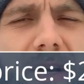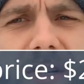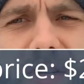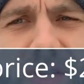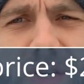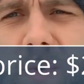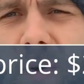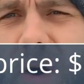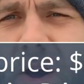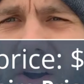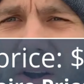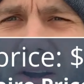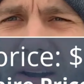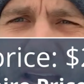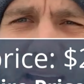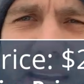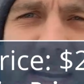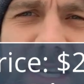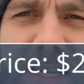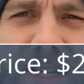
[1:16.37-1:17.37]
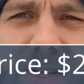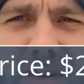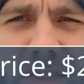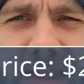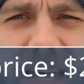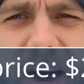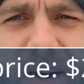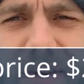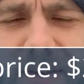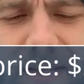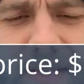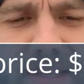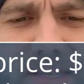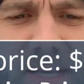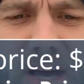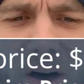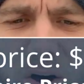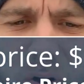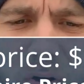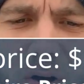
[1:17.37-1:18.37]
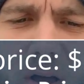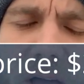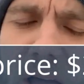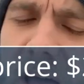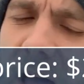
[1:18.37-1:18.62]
$292,000. So